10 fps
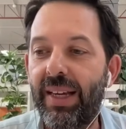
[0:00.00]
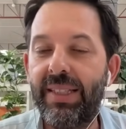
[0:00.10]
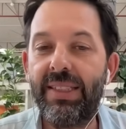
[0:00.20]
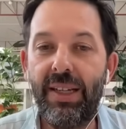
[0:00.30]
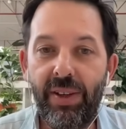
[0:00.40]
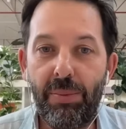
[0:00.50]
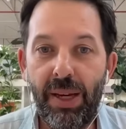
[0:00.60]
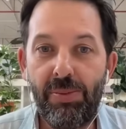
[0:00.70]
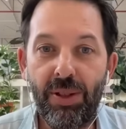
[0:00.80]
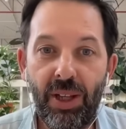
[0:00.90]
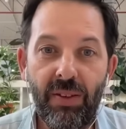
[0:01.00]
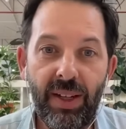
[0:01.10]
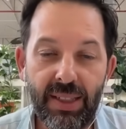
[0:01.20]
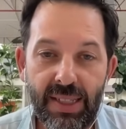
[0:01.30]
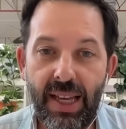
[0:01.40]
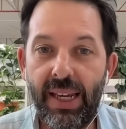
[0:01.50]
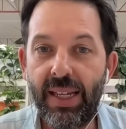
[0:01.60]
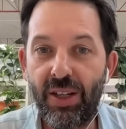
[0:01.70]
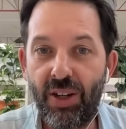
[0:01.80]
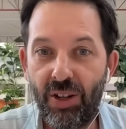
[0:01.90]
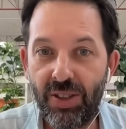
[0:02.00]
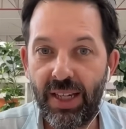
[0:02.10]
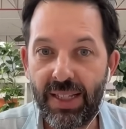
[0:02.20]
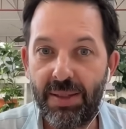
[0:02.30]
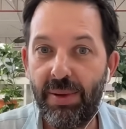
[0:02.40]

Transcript: it's giving people a lot of understanding and context